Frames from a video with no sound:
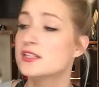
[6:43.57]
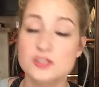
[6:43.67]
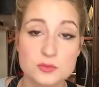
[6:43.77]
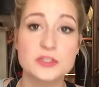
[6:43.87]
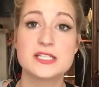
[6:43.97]

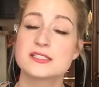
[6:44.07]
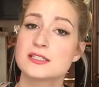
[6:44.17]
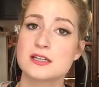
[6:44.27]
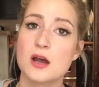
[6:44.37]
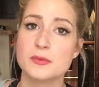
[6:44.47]
So please,
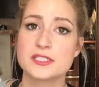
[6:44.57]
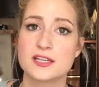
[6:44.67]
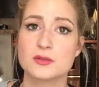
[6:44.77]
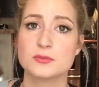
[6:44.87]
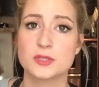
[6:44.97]
in the comment
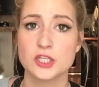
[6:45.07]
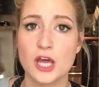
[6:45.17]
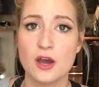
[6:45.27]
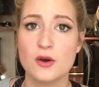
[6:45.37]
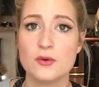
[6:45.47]
down
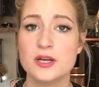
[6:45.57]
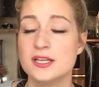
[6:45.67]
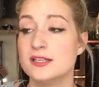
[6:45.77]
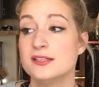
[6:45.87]
below,